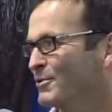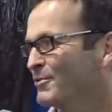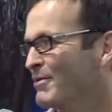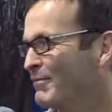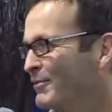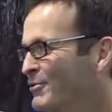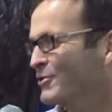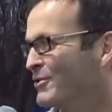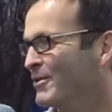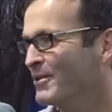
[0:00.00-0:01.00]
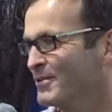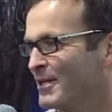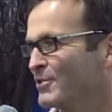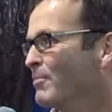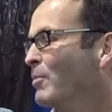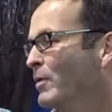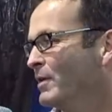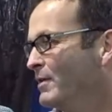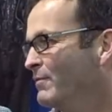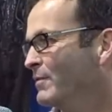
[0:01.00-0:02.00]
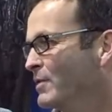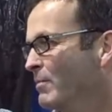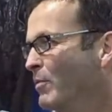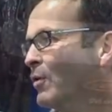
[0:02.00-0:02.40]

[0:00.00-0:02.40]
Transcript: word revolutionary because that's our point of difference. Our